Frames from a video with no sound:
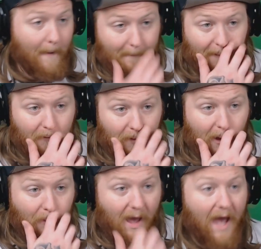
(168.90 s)
If we
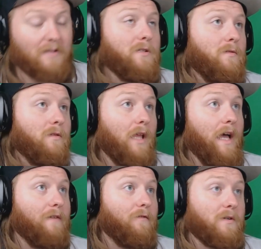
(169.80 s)
go back to,
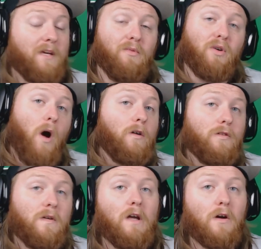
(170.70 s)
like, for example, Call of
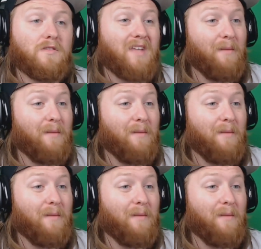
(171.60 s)
Duty Ghosts,